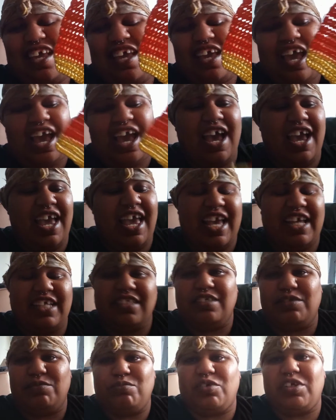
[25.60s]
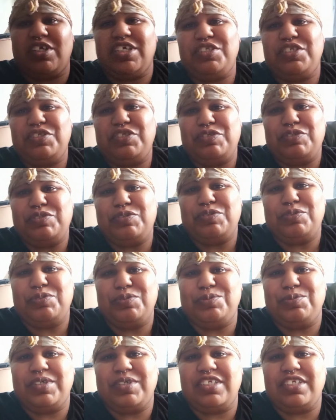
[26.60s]
I had to run
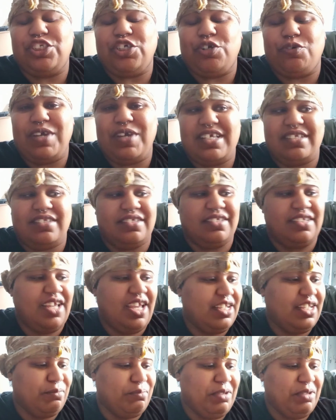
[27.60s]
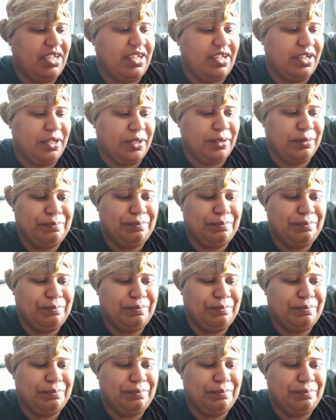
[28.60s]
to Joanne's today to pick up